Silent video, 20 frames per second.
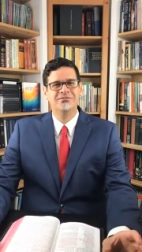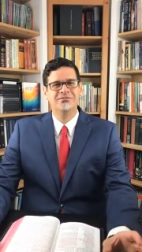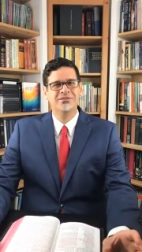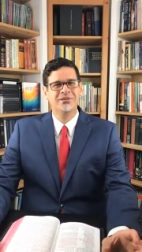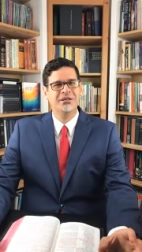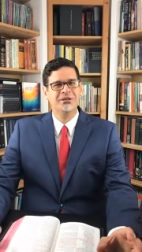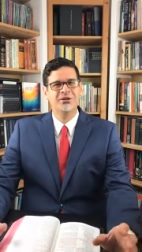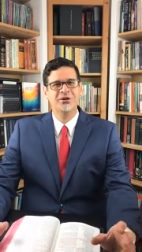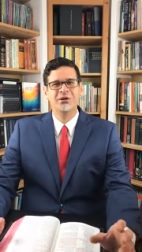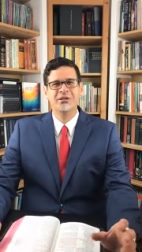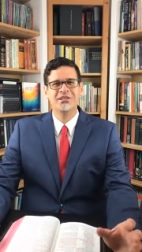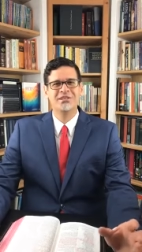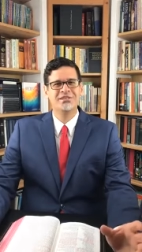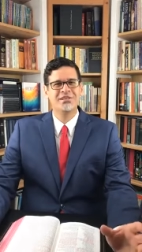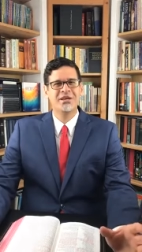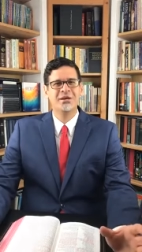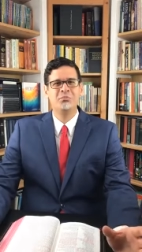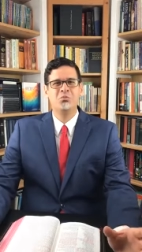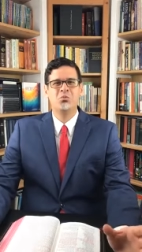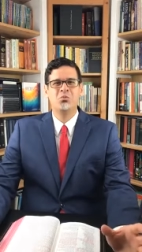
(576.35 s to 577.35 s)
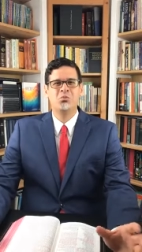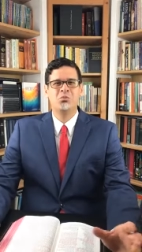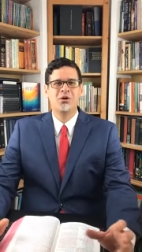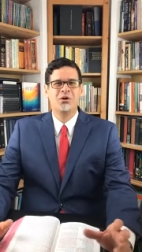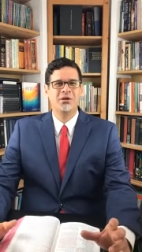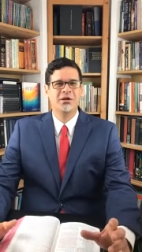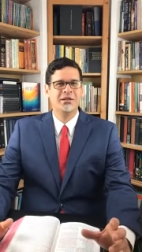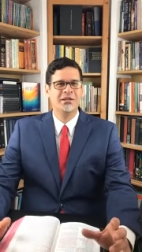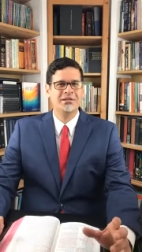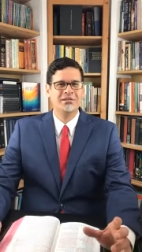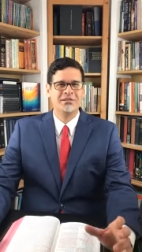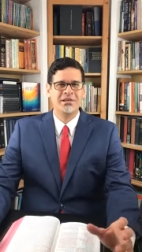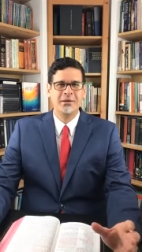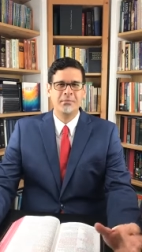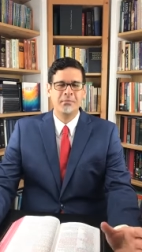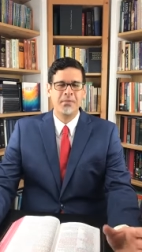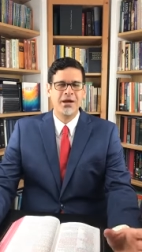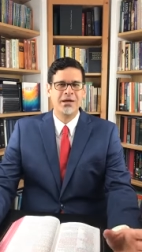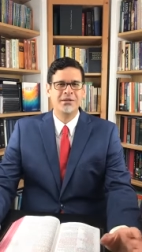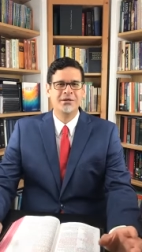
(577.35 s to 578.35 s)
you know, in the same in the same
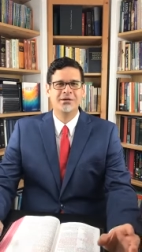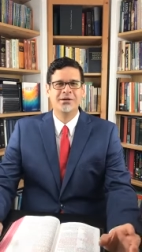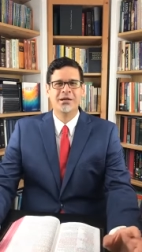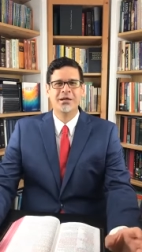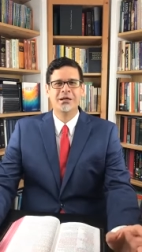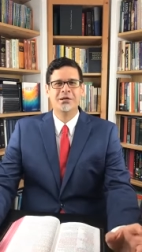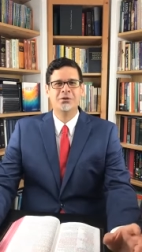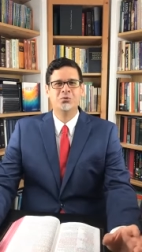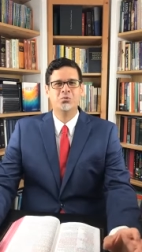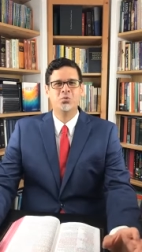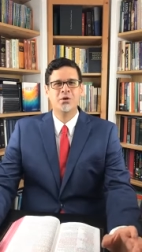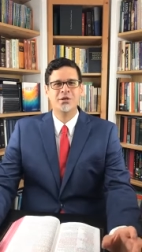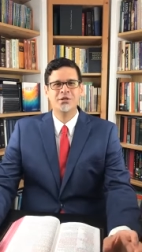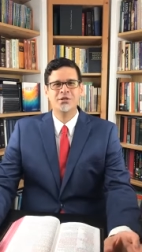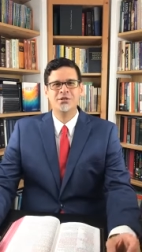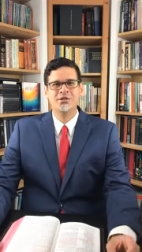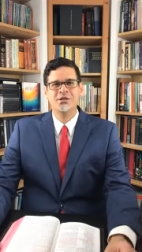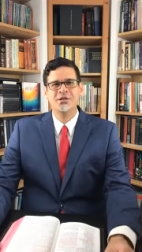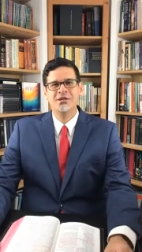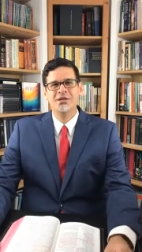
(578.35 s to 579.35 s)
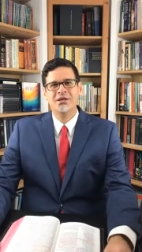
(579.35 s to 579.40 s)
manner in which